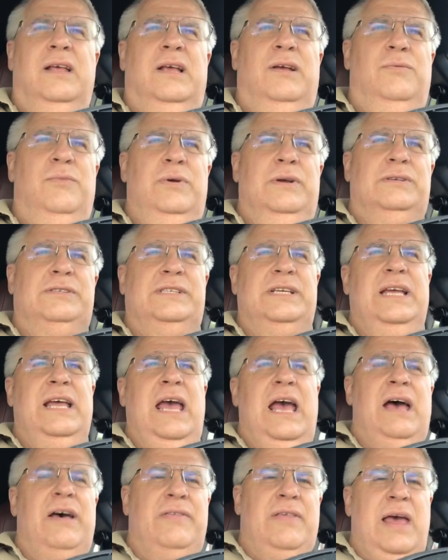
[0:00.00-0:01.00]
We'll see
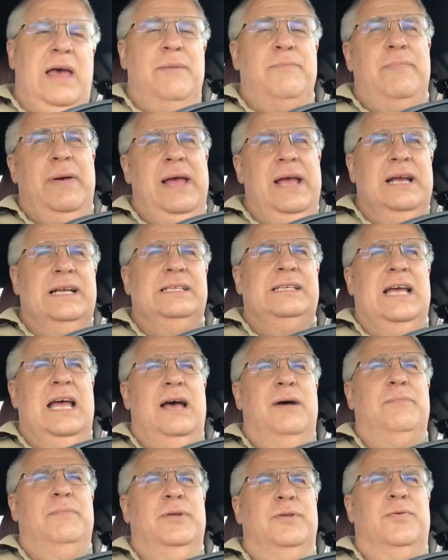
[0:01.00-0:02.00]
how that pans
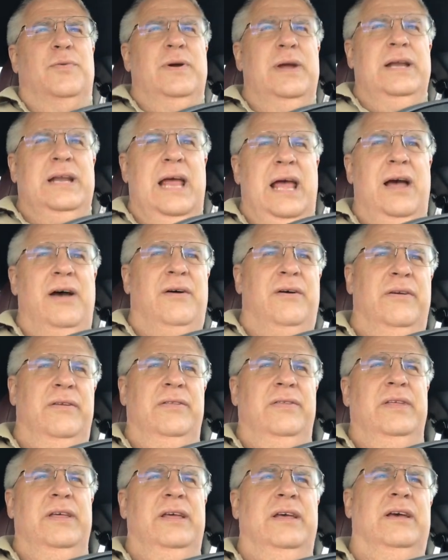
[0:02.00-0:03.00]
out between now
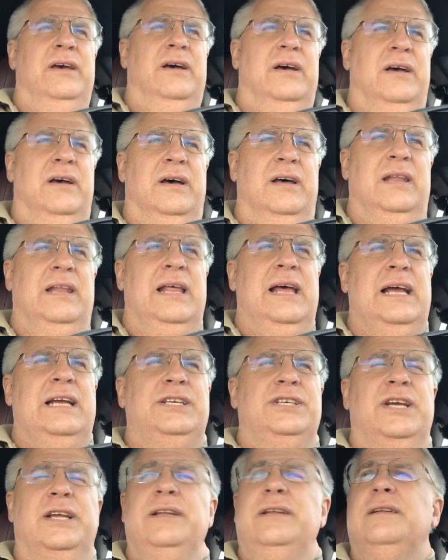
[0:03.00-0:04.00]
and the
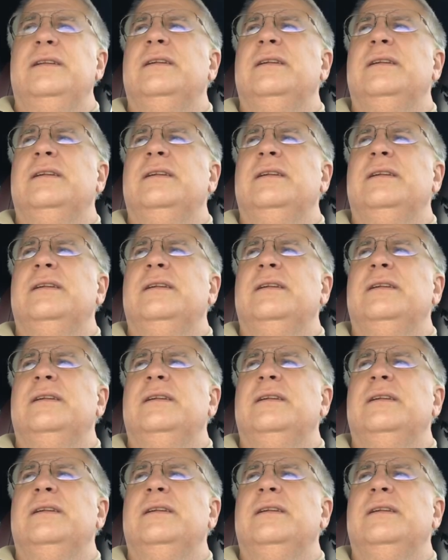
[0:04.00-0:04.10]
election.